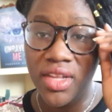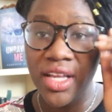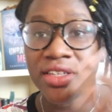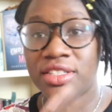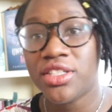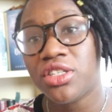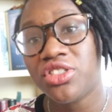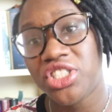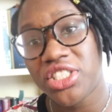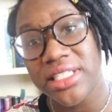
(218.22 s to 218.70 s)

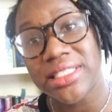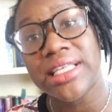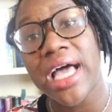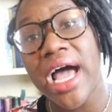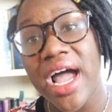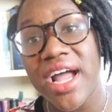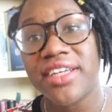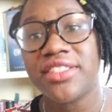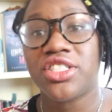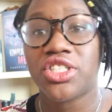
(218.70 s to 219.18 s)
So she's
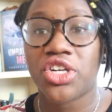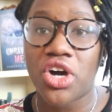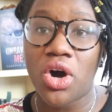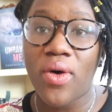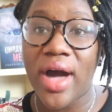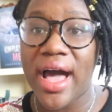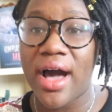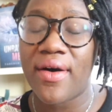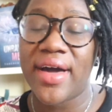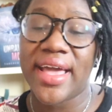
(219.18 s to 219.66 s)
hired to
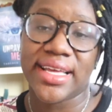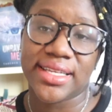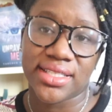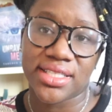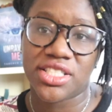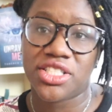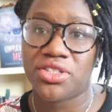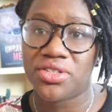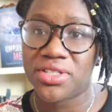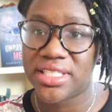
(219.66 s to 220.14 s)
go out and
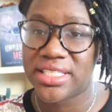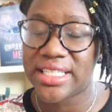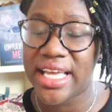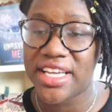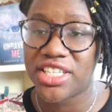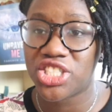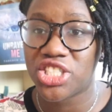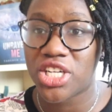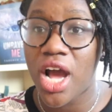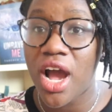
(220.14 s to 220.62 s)
steal this
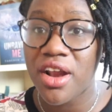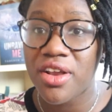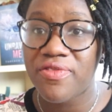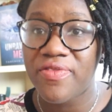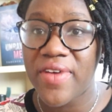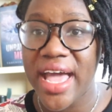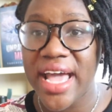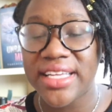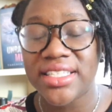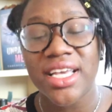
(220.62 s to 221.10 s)
ancient
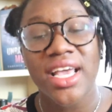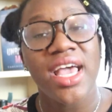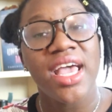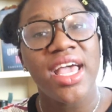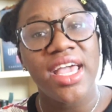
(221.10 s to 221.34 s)
artifact.